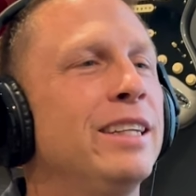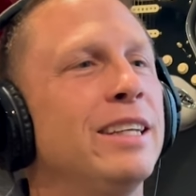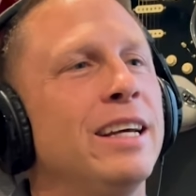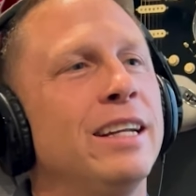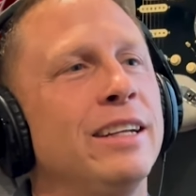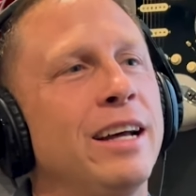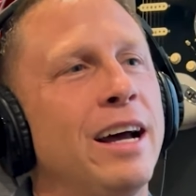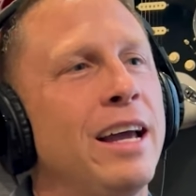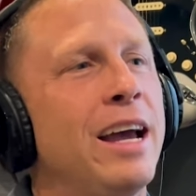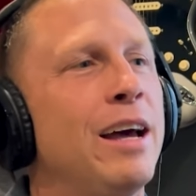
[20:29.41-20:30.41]
And then
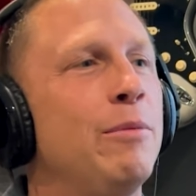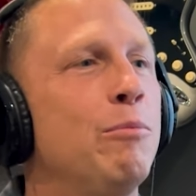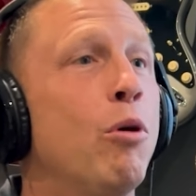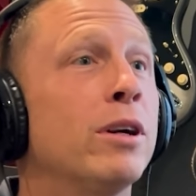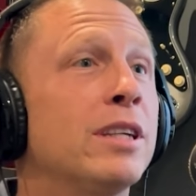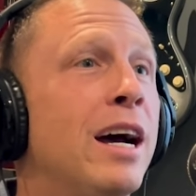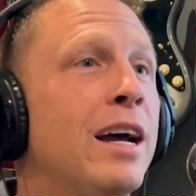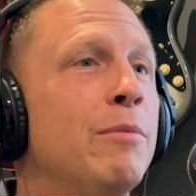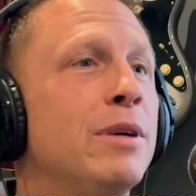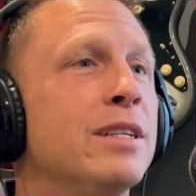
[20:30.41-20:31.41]
I had more
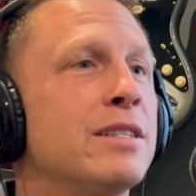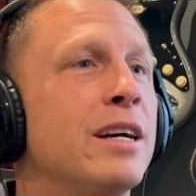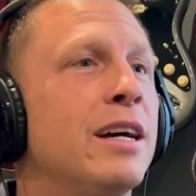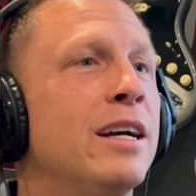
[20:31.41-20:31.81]
time, as